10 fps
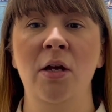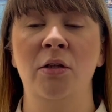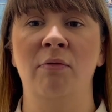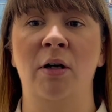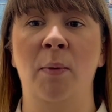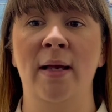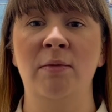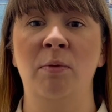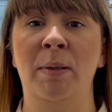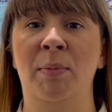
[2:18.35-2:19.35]
The
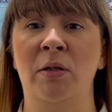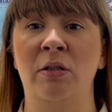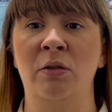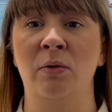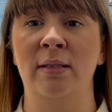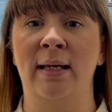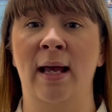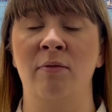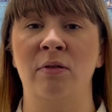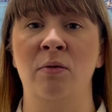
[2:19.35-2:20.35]
request will be put to Dorset
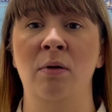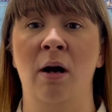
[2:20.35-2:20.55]
Council